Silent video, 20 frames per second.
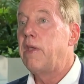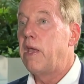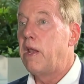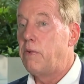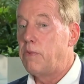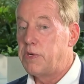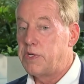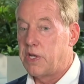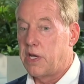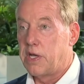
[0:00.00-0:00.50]
and
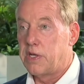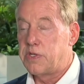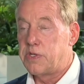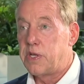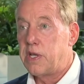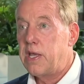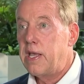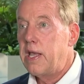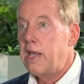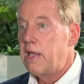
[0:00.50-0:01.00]
it was
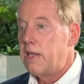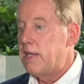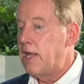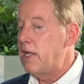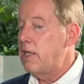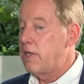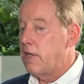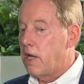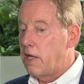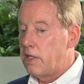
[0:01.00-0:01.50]
us.
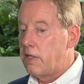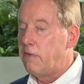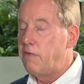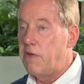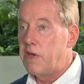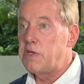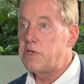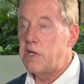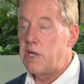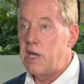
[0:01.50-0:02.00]
They thought the
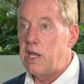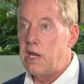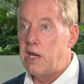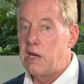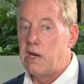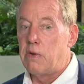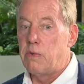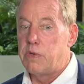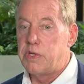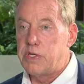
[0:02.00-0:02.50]
vision
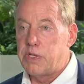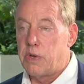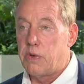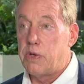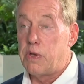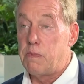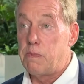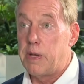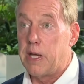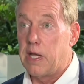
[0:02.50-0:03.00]
here was so
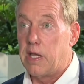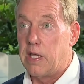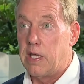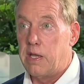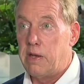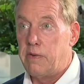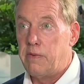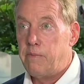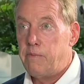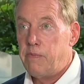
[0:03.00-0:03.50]

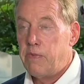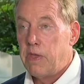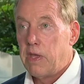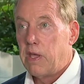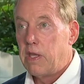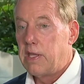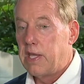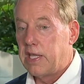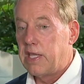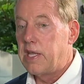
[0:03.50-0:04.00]
compelling
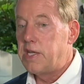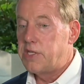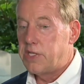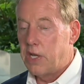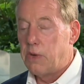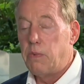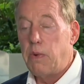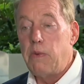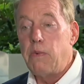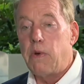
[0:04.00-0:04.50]
that they
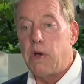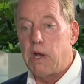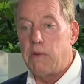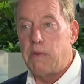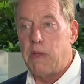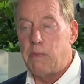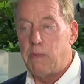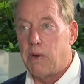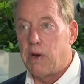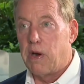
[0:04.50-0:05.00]
said, we want to
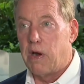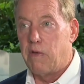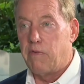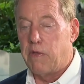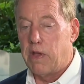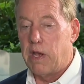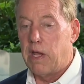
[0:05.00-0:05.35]
be part of